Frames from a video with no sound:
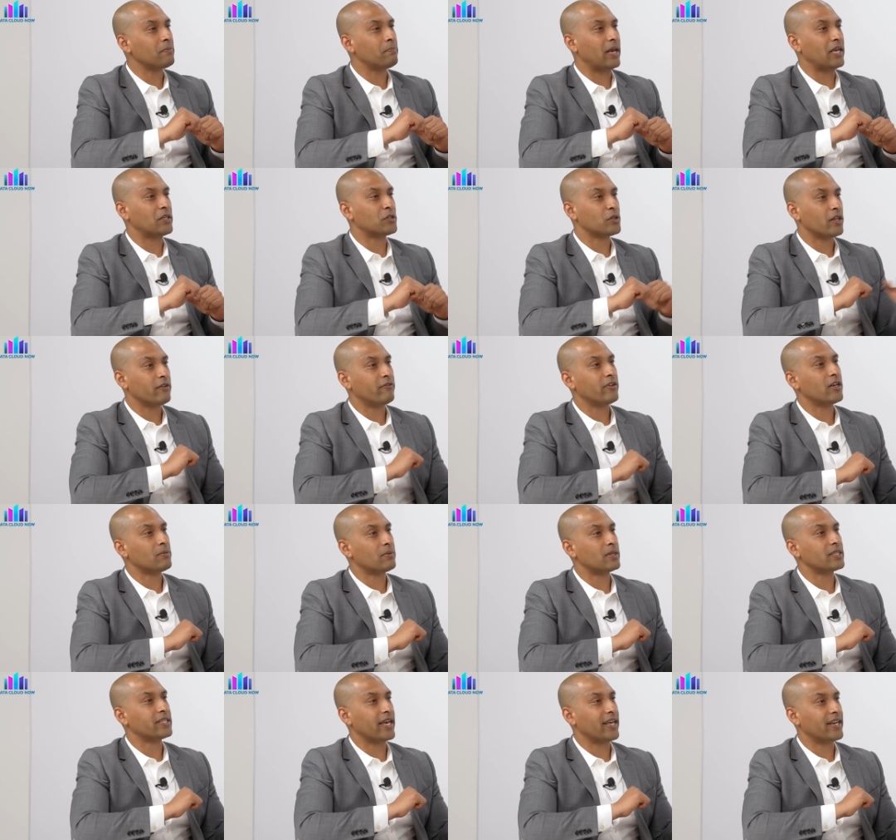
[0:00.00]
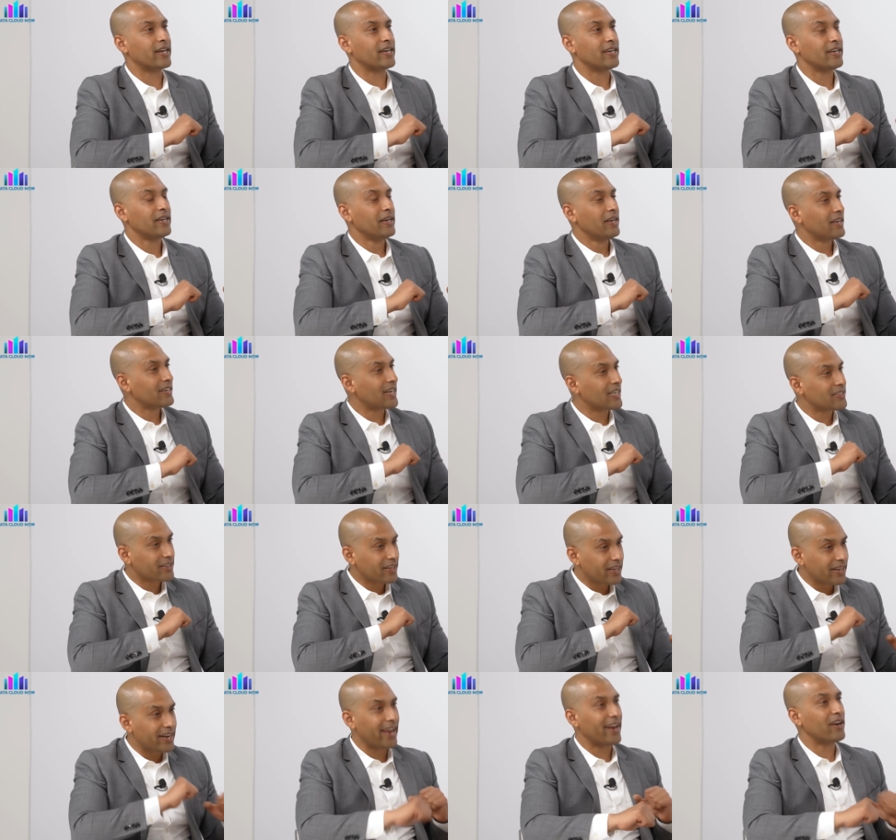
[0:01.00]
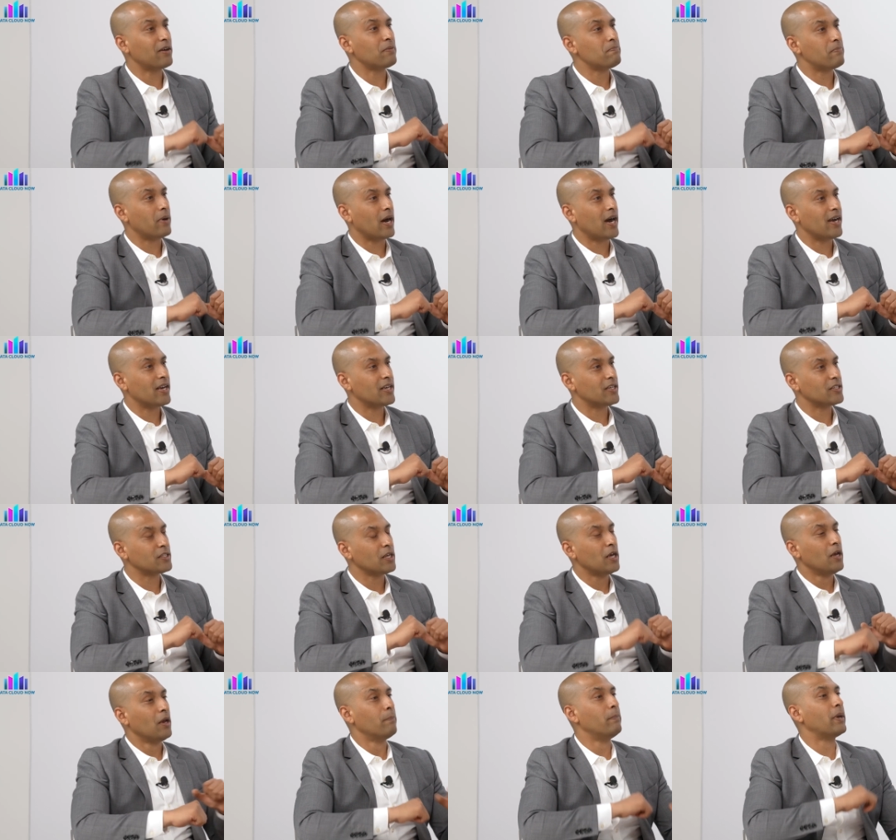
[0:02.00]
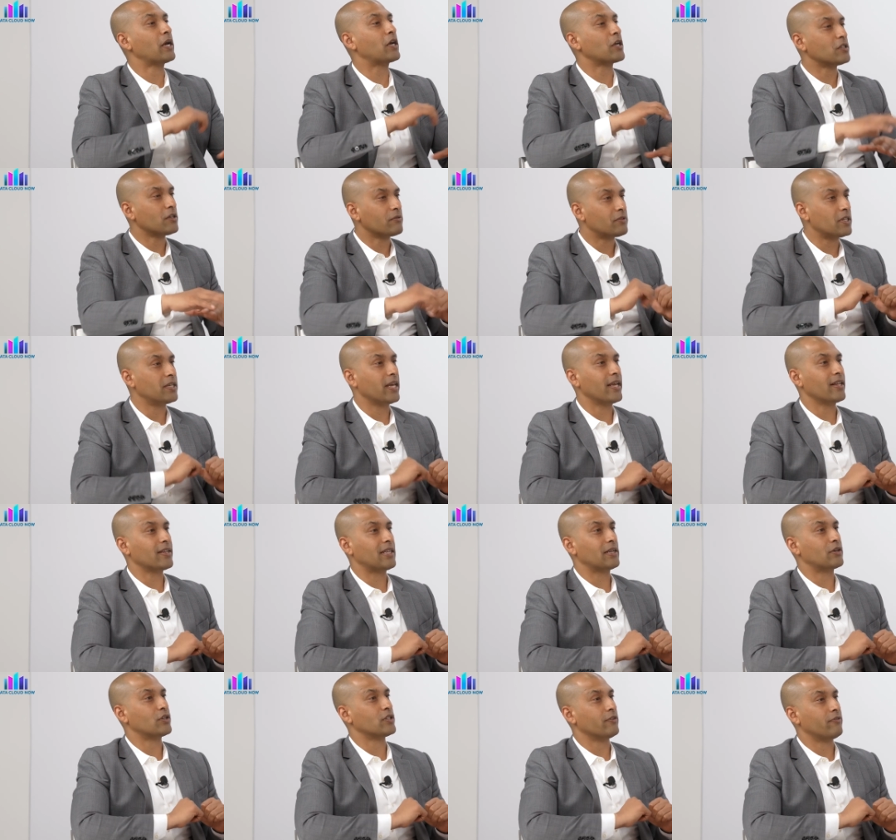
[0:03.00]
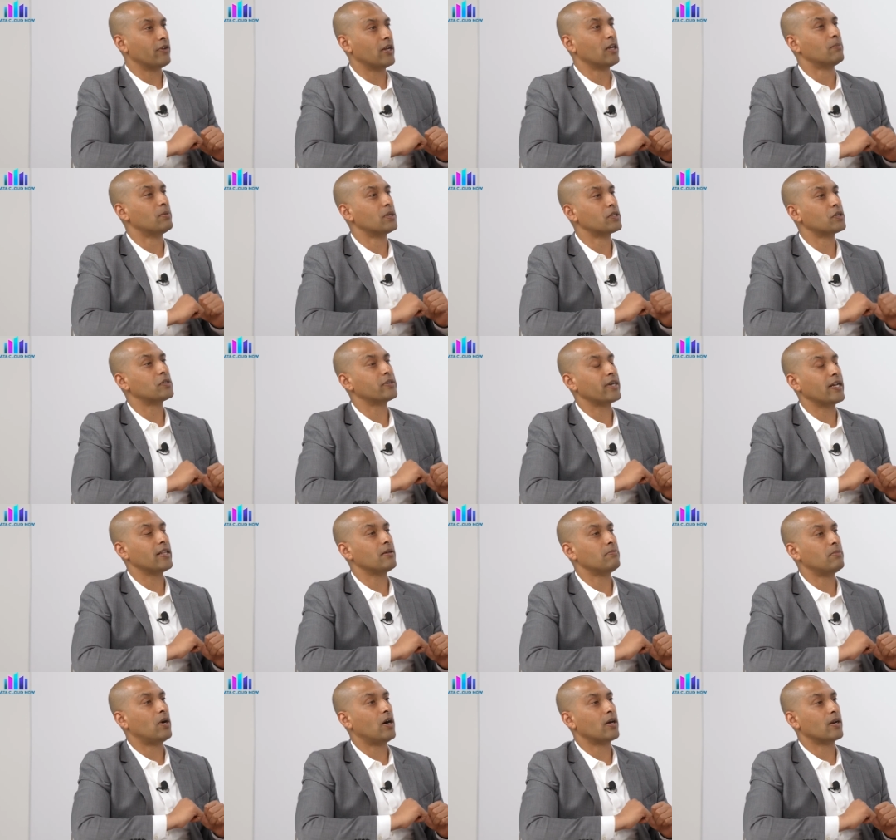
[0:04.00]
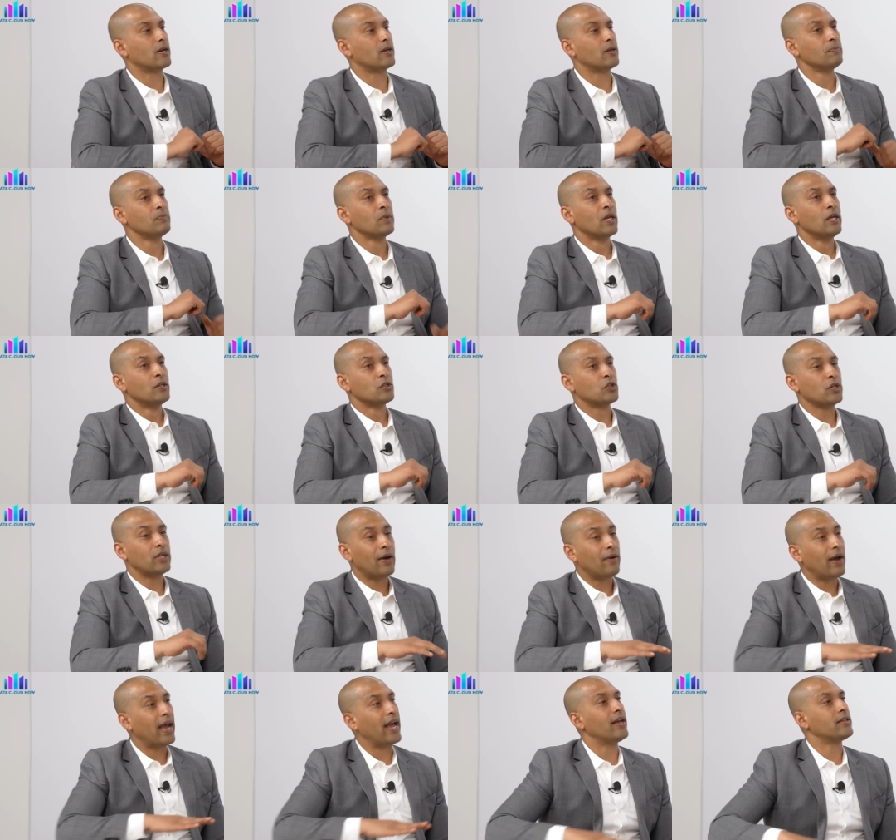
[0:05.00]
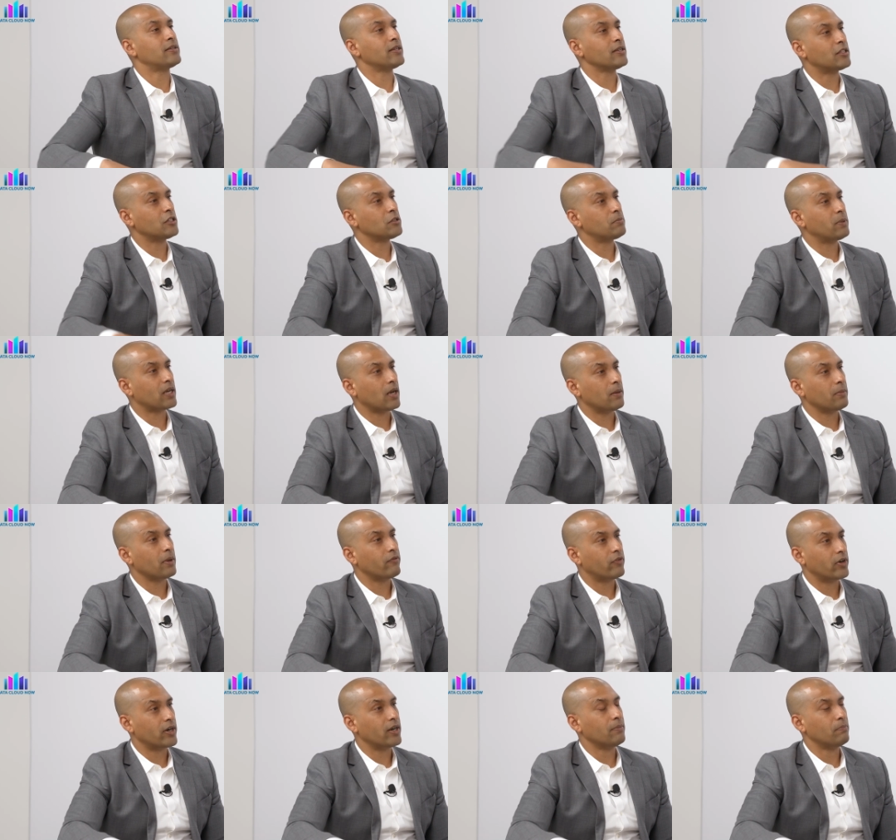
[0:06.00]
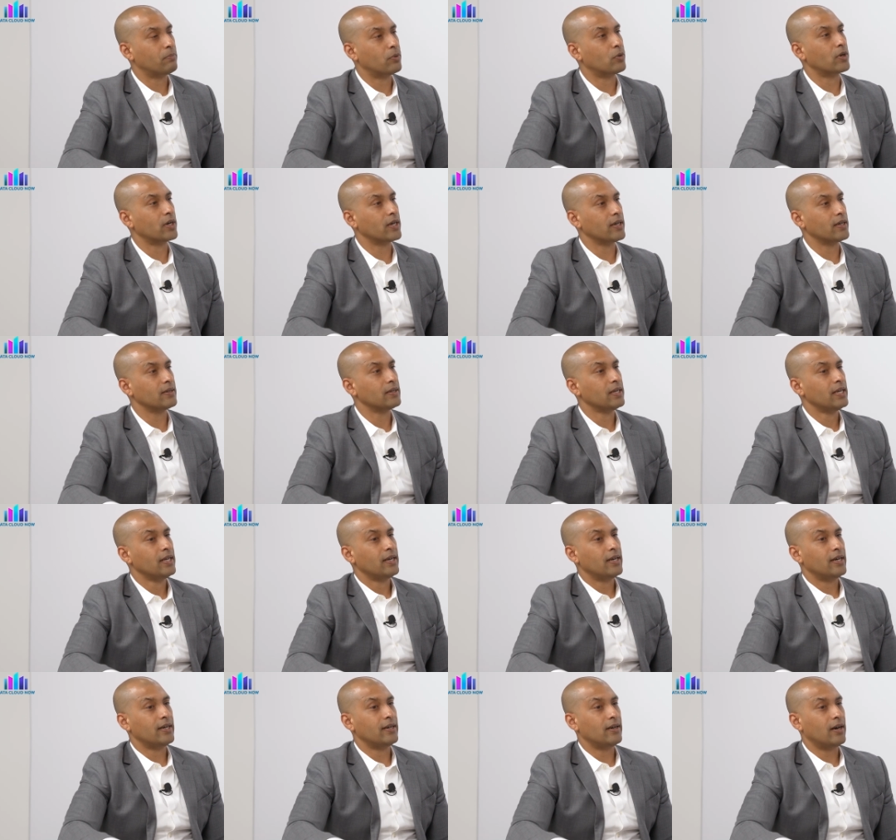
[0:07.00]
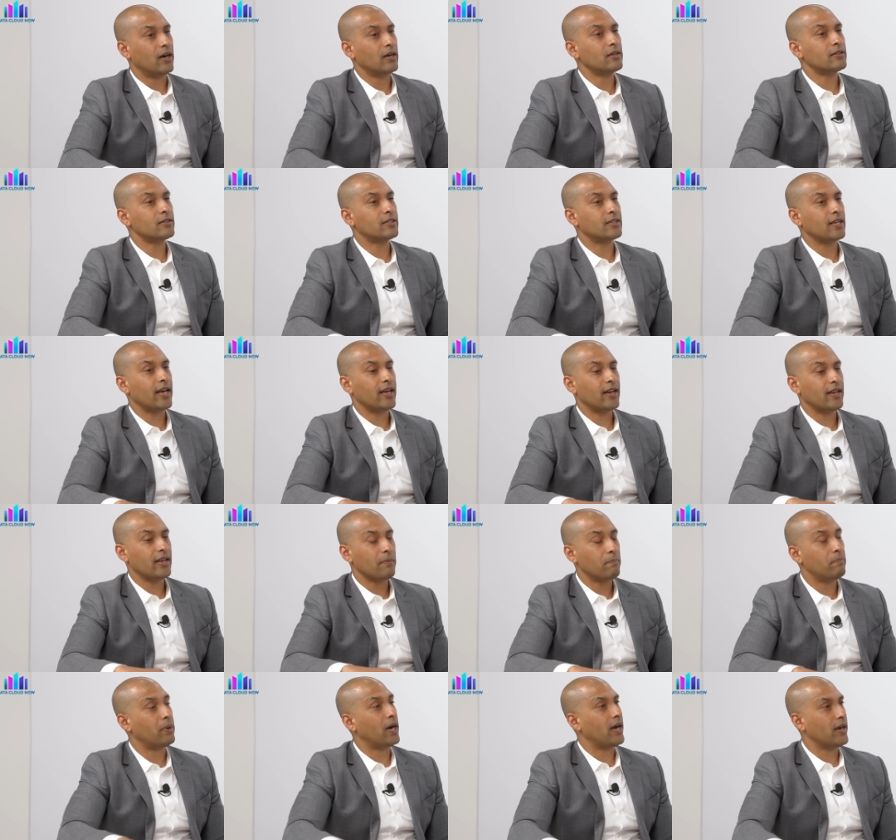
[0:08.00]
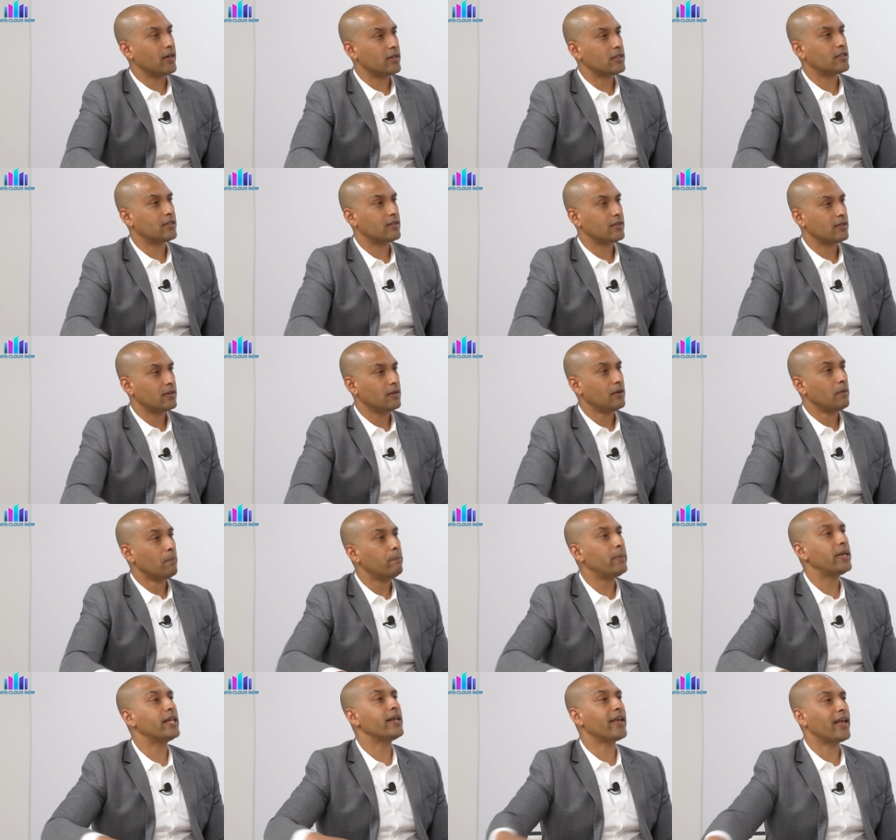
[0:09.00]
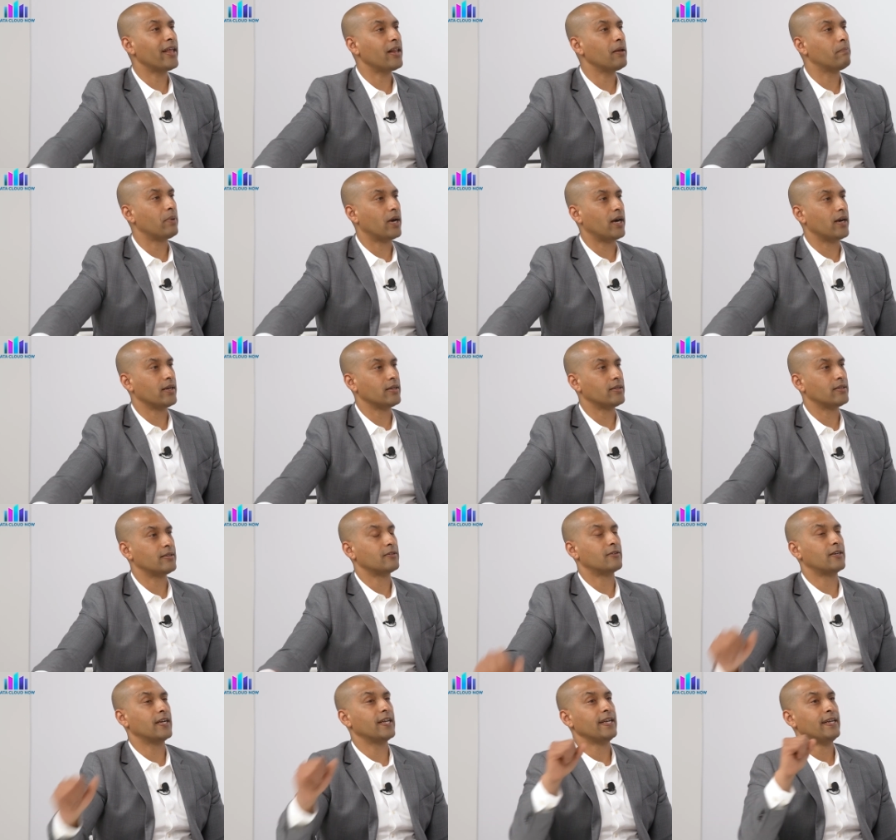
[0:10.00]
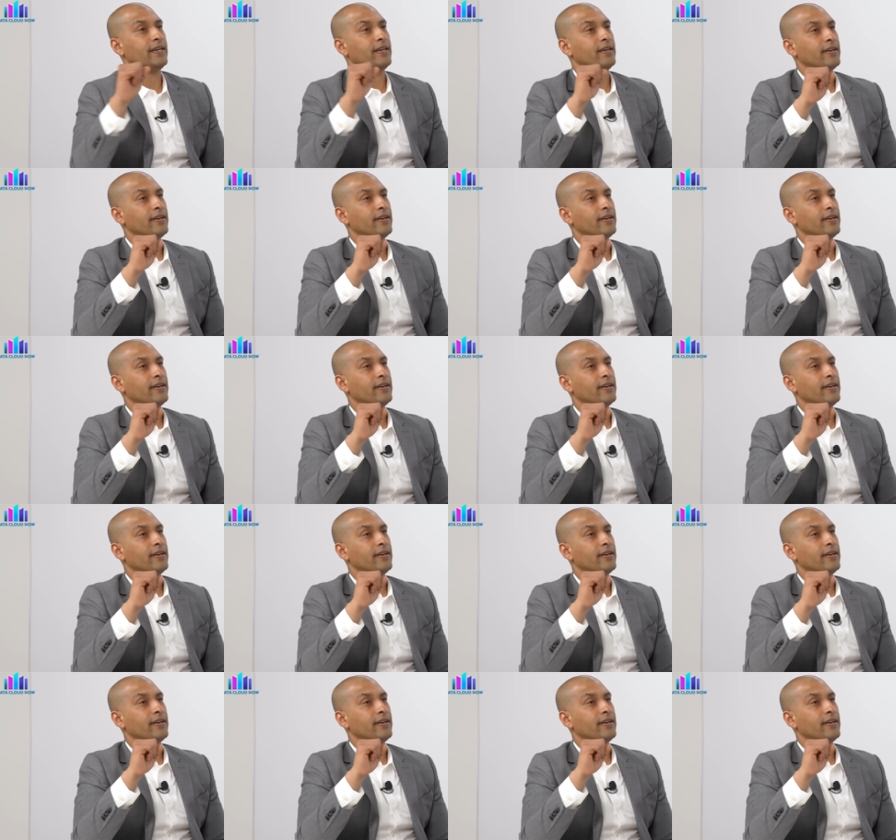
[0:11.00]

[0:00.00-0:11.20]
based on the available data, it has inherent bias because of the data that was available to train the model. So now ethics is becoming very important. Uh, understanding bias, mitigating bias, right?